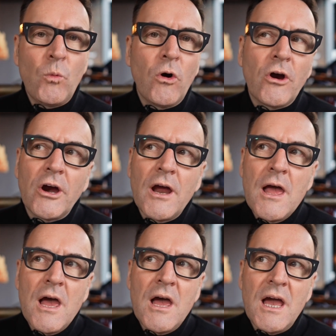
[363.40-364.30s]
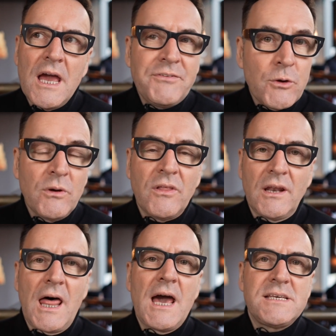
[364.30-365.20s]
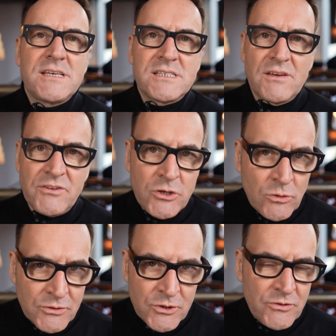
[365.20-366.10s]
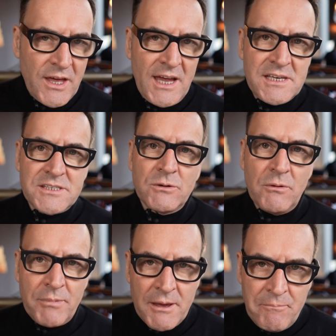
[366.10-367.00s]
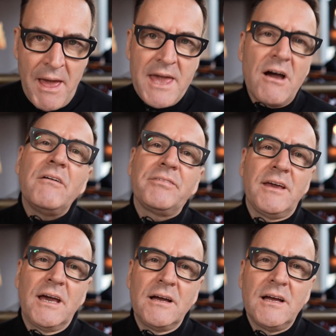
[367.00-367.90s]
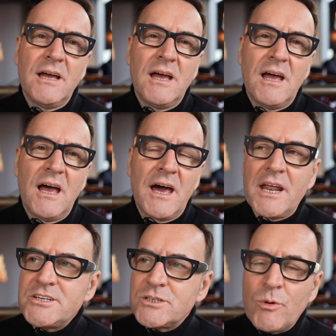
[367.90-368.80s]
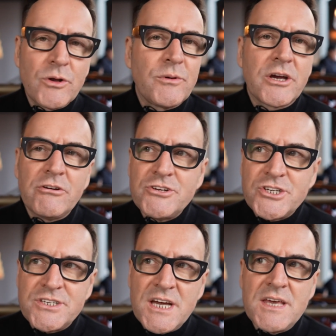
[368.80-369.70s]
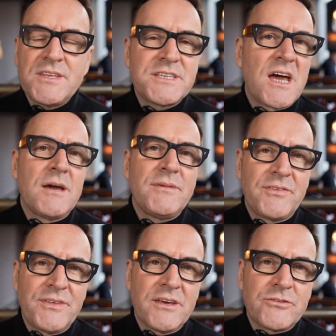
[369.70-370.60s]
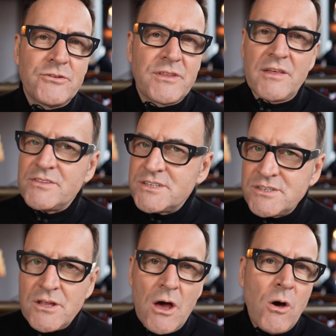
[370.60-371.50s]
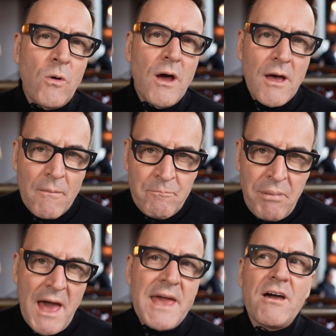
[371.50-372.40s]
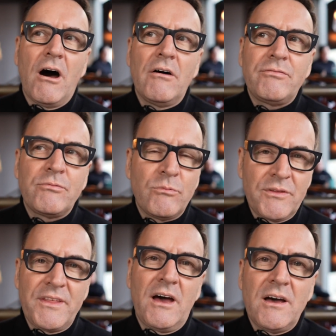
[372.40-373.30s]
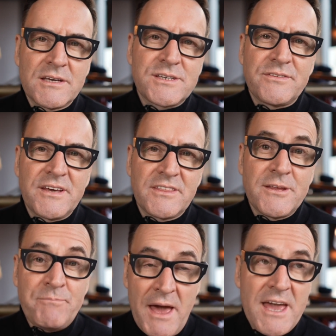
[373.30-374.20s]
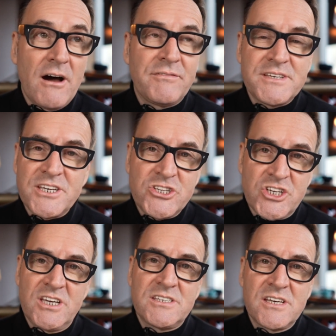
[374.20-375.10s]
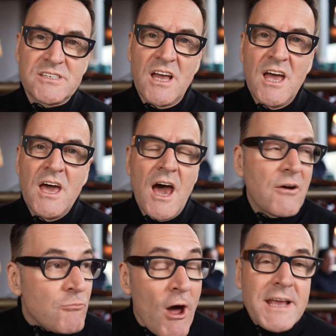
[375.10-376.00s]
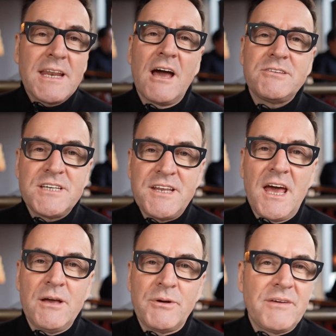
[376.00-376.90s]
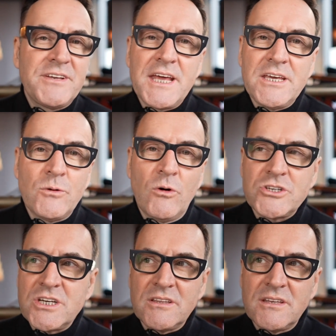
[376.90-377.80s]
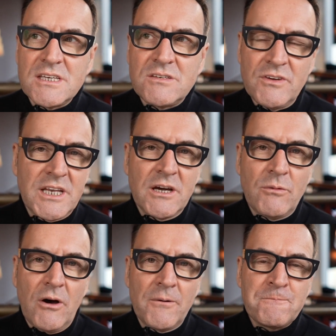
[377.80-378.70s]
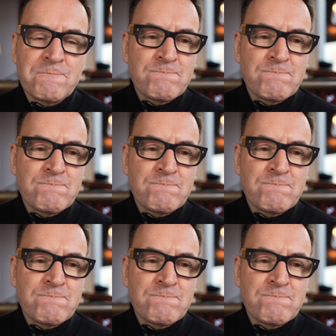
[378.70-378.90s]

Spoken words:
where if you will, the lie says, if you'll do this, there will be a payoff here. And I just want to encourage you, take the time and think through that. There's no payoff with that hustle thing. The payoff is in Jesus. And right now, today, whatever day you're watching this video on,